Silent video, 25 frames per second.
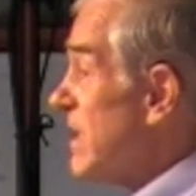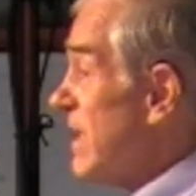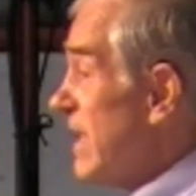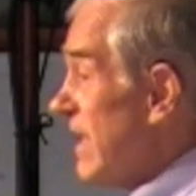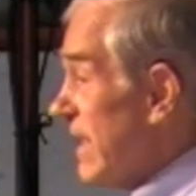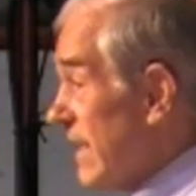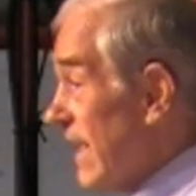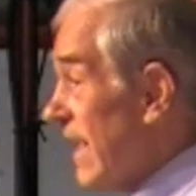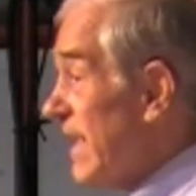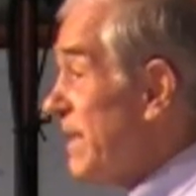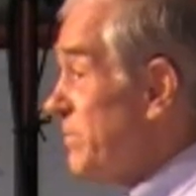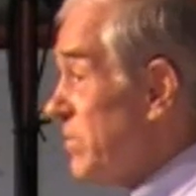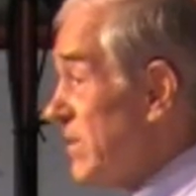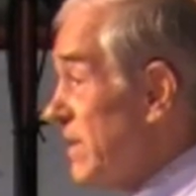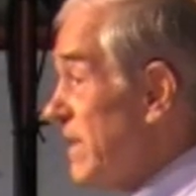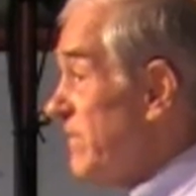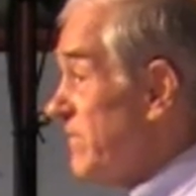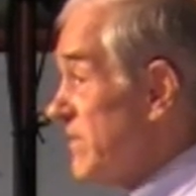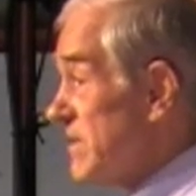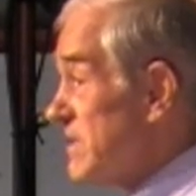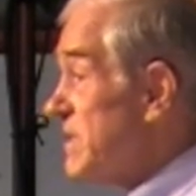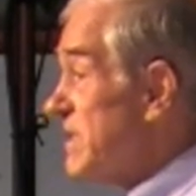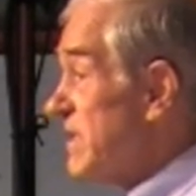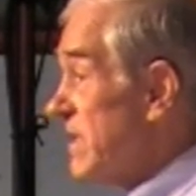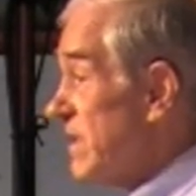And I
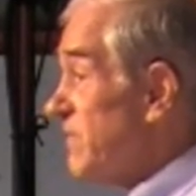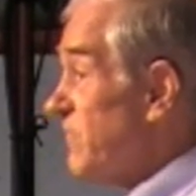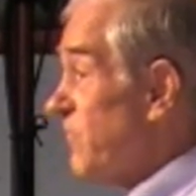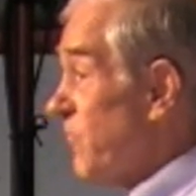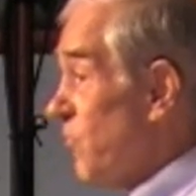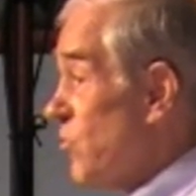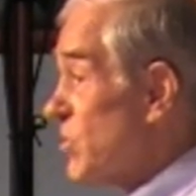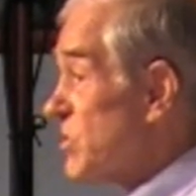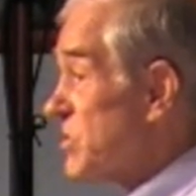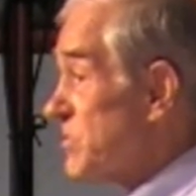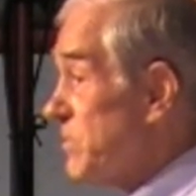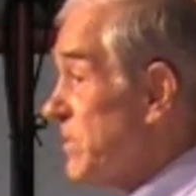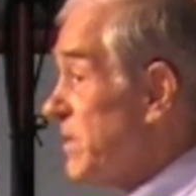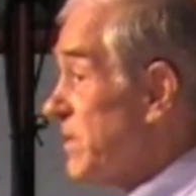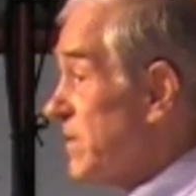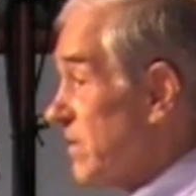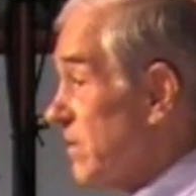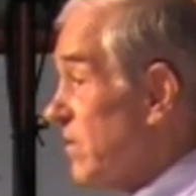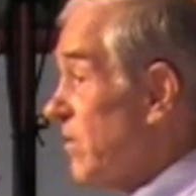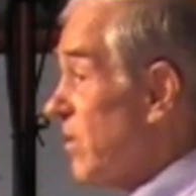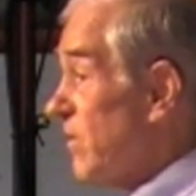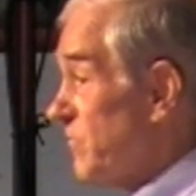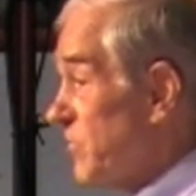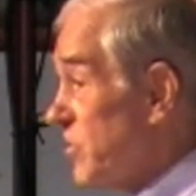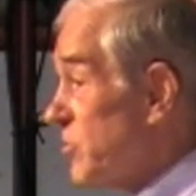believe it's the enforcement
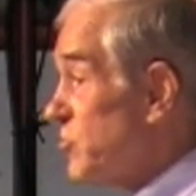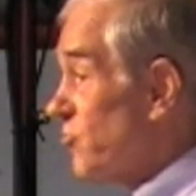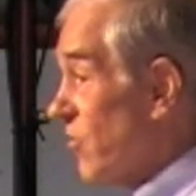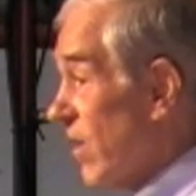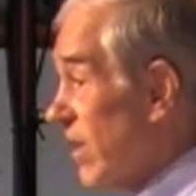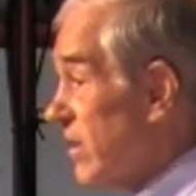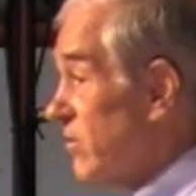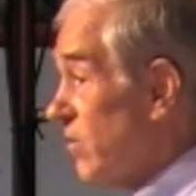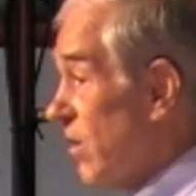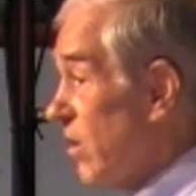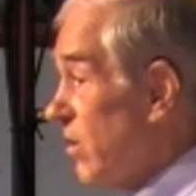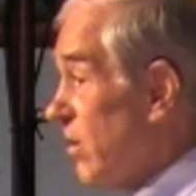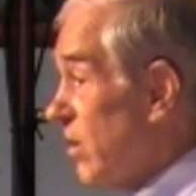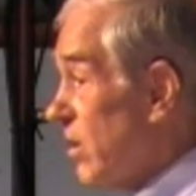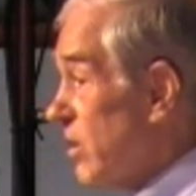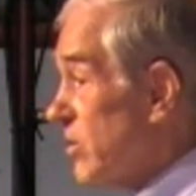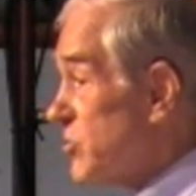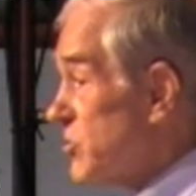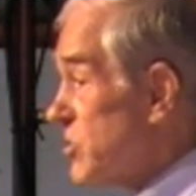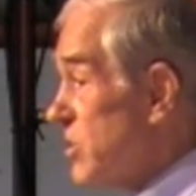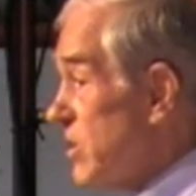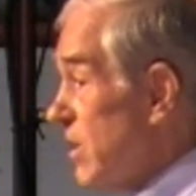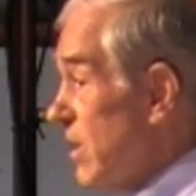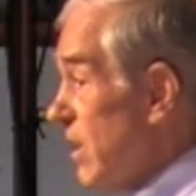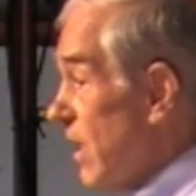of the drug
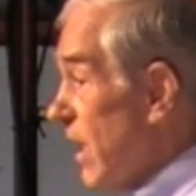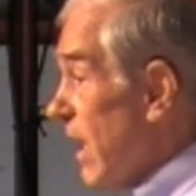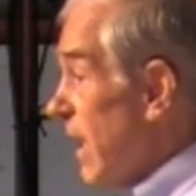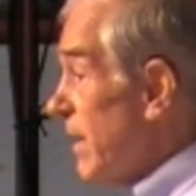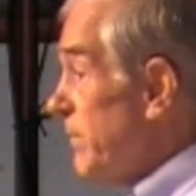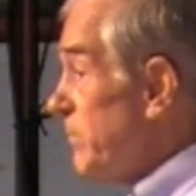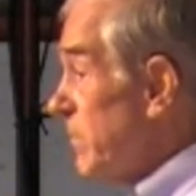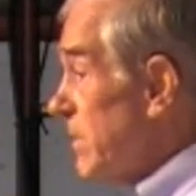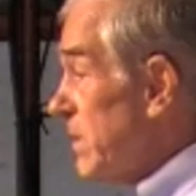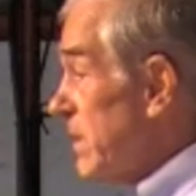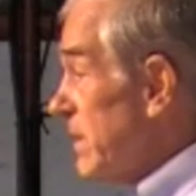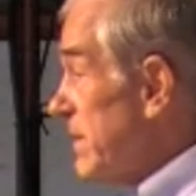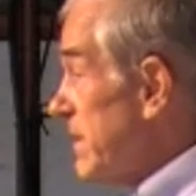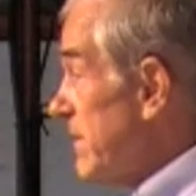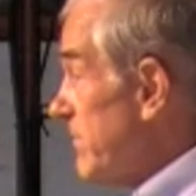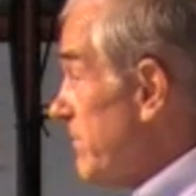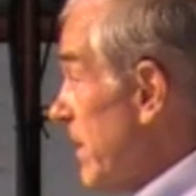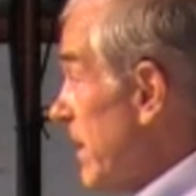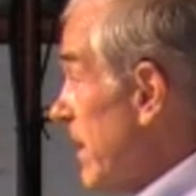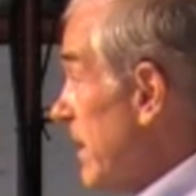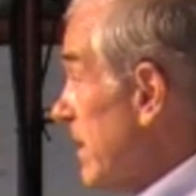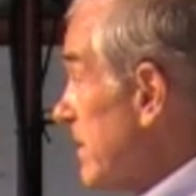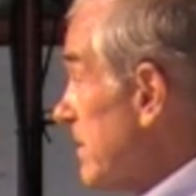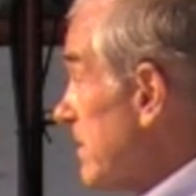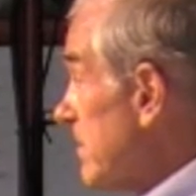laws. I believe
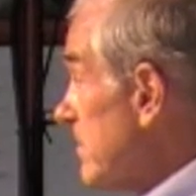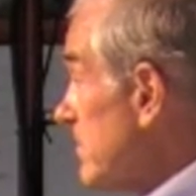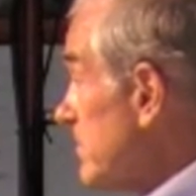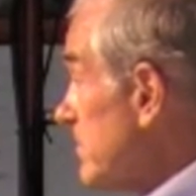that.